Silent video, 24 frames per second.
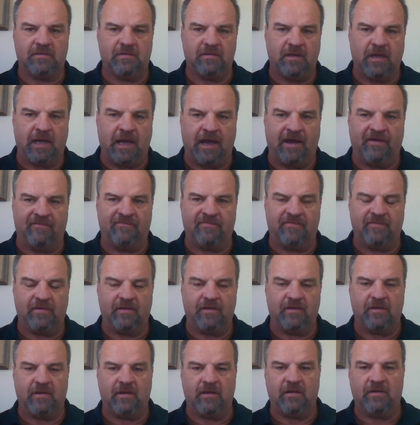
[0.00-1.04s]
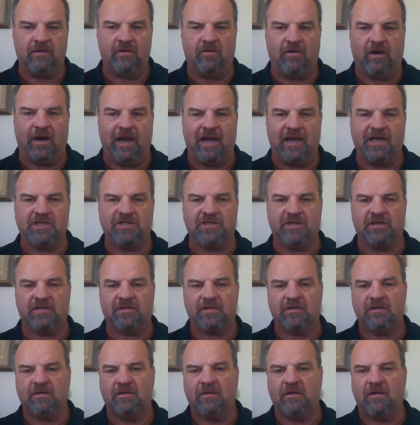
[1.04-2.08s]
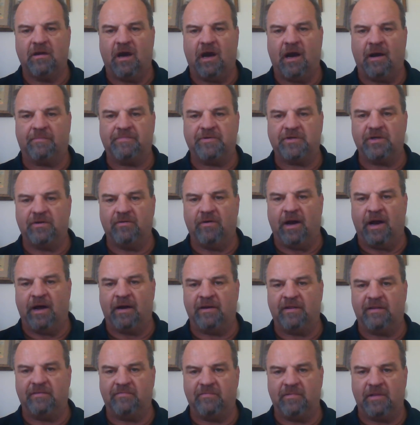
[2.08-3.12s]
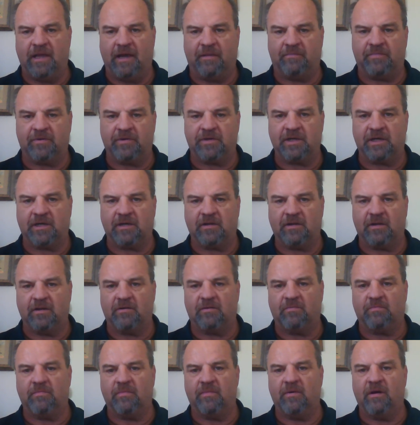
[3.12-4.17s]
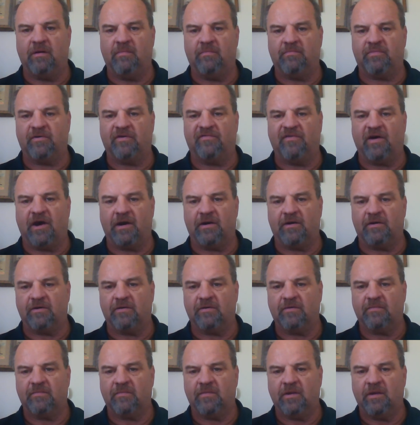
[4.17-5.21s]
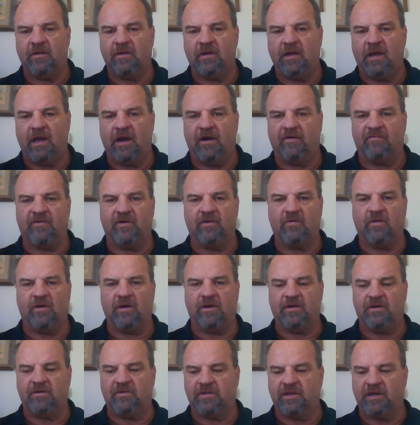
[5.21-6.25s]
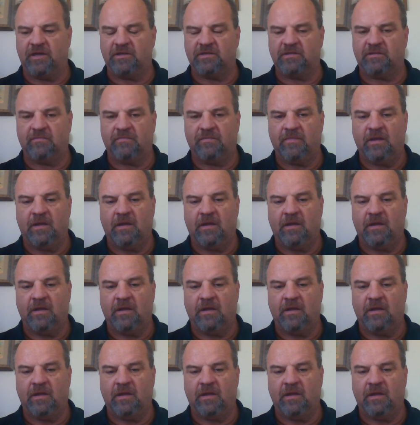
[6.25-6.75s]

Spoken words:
have your agent opt you out of that particular provider, however you want to do things.